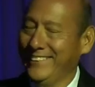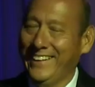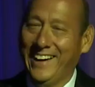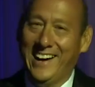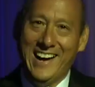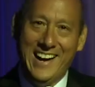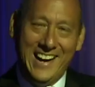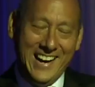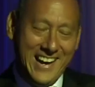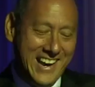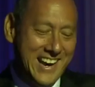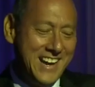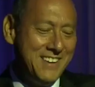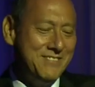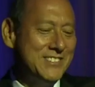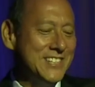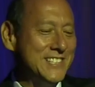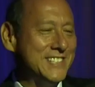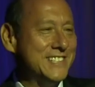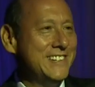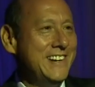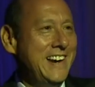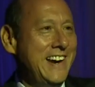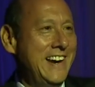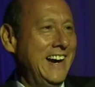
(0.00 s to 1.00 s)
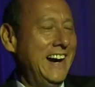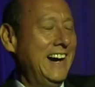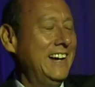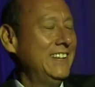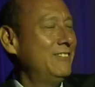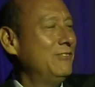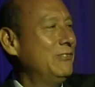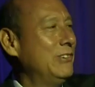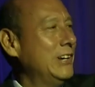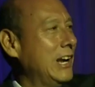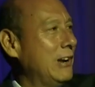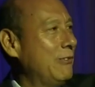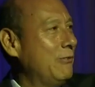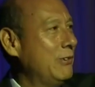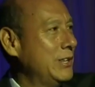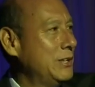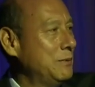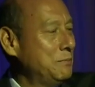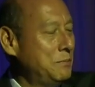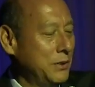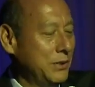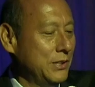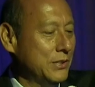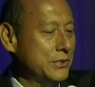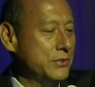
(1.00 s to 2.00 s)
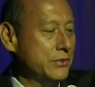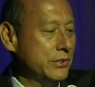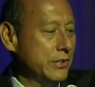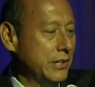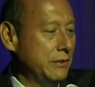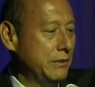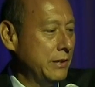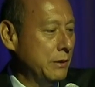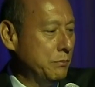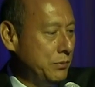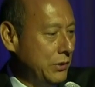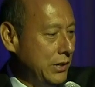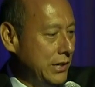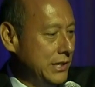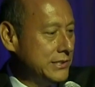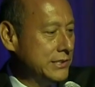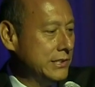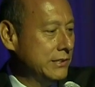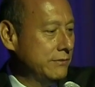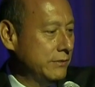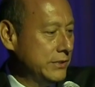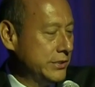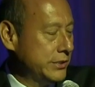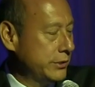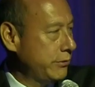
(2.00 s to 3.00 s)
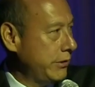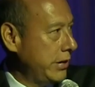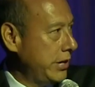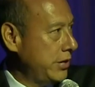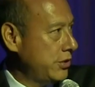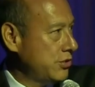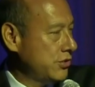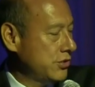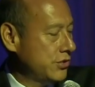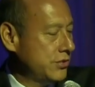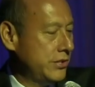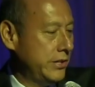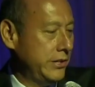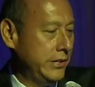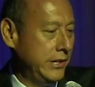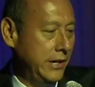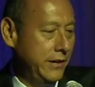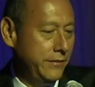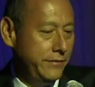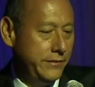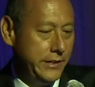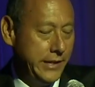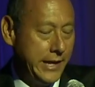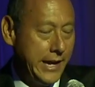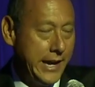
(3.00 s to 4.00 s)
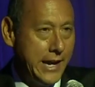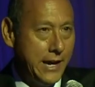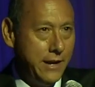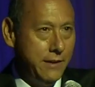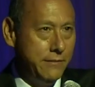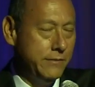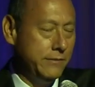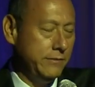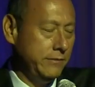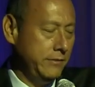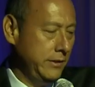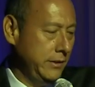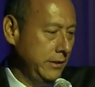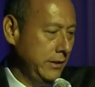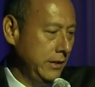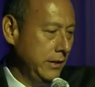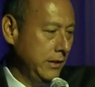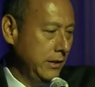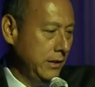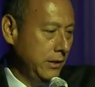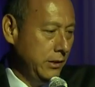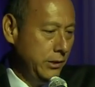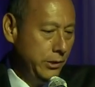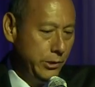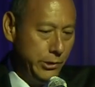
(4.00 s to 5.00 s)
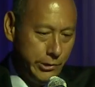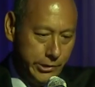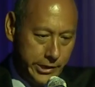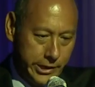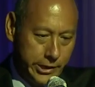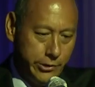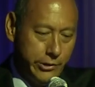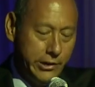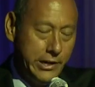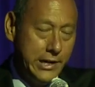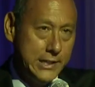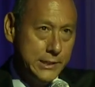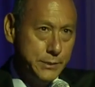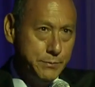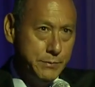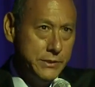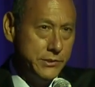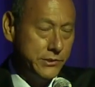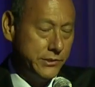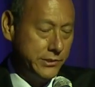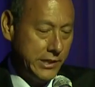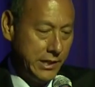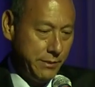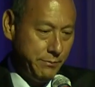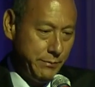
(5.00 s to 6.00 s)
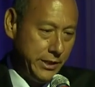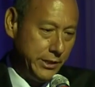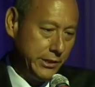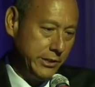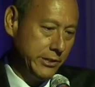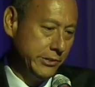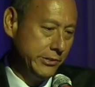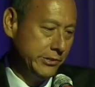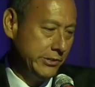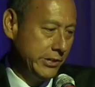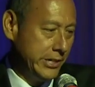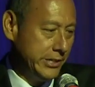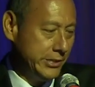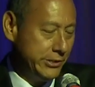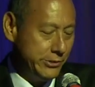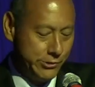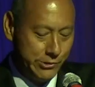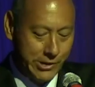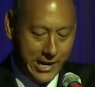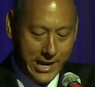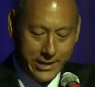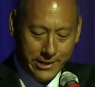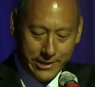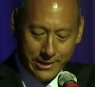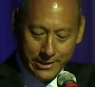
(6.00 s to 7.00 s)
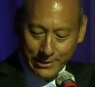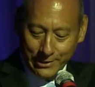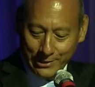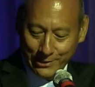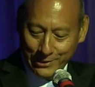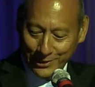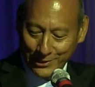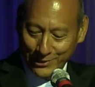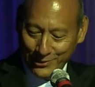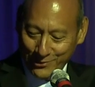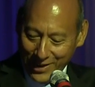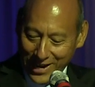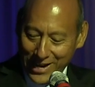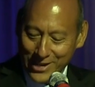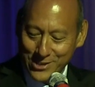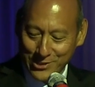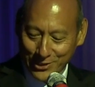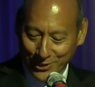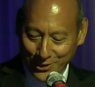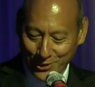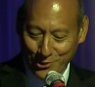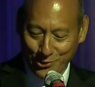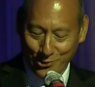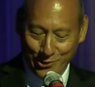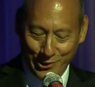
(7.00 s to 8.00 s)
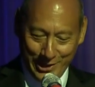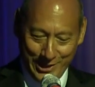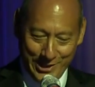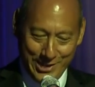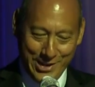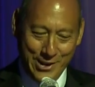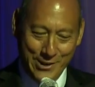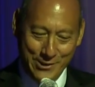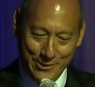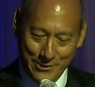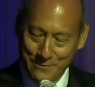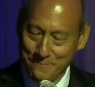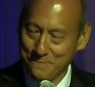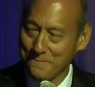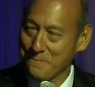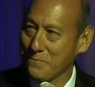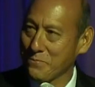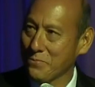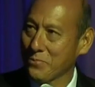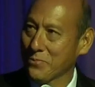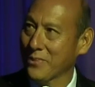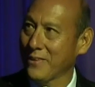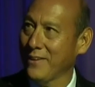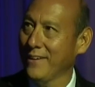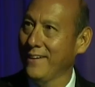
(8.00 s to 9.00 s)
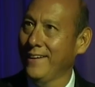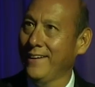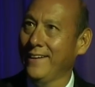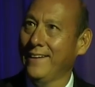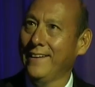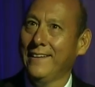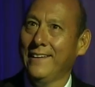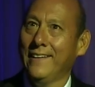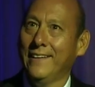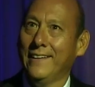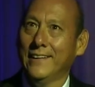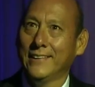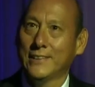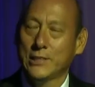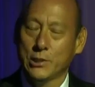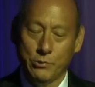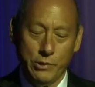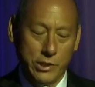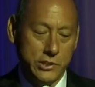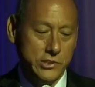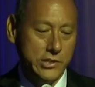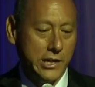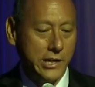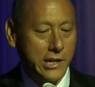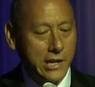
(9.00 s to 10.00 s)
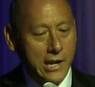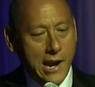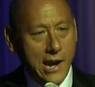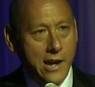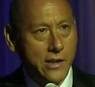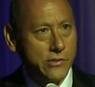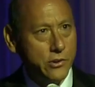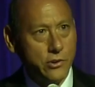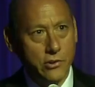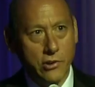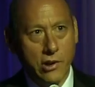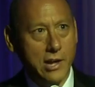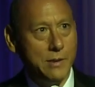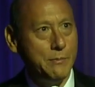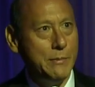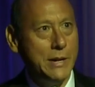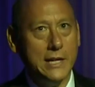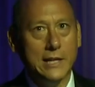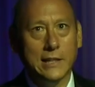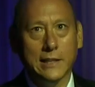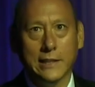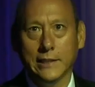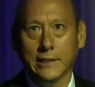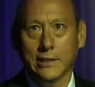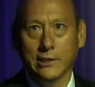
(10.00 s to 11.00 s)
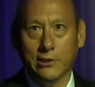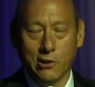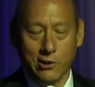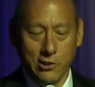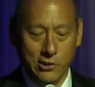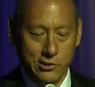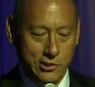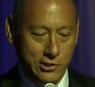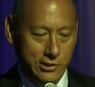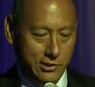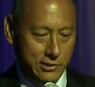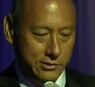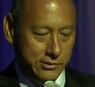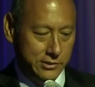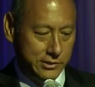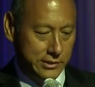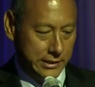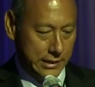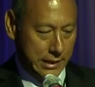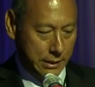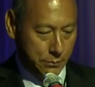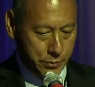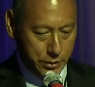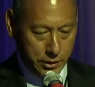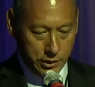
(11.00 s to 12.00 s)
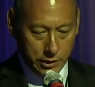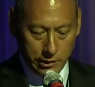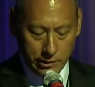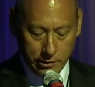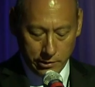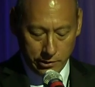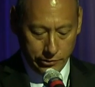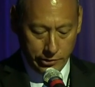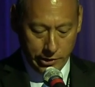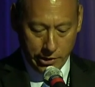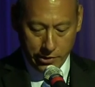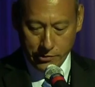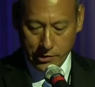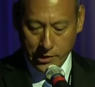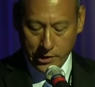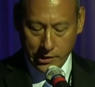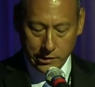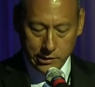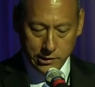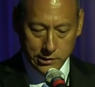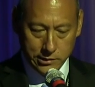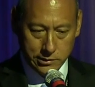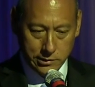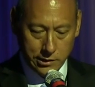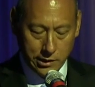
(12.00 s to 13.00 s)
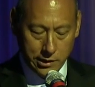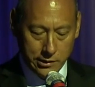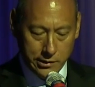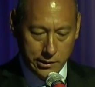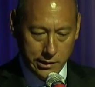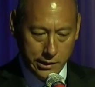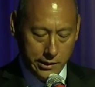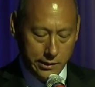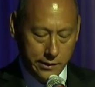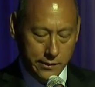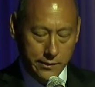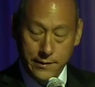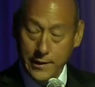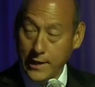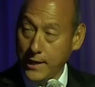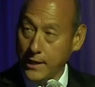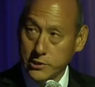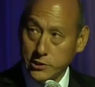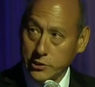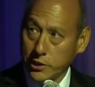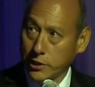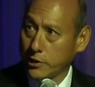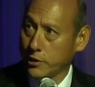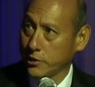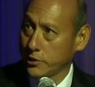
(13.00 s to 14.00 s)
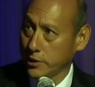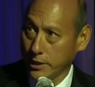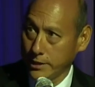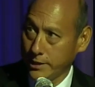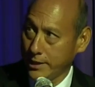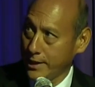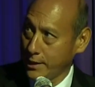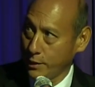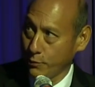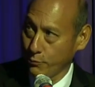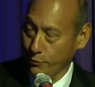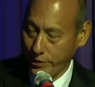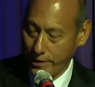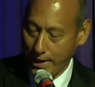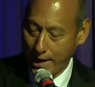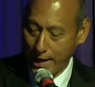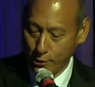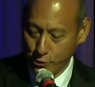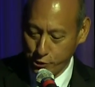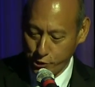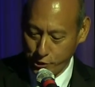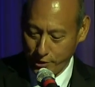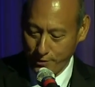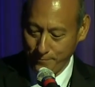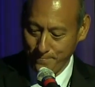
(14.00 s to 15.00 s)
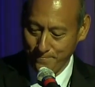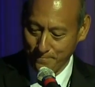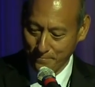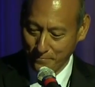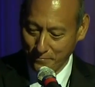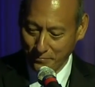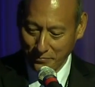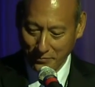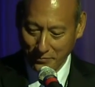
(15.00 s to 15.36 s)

now, I have to say, I, when I won the Pulitzer, that the president was gracious enough to have her and her husband send me a con- congratulatory note to which I gathered all my Clinton cartoons and I put a little note on it that said, uh, Thanks, I couldn't have done it without you.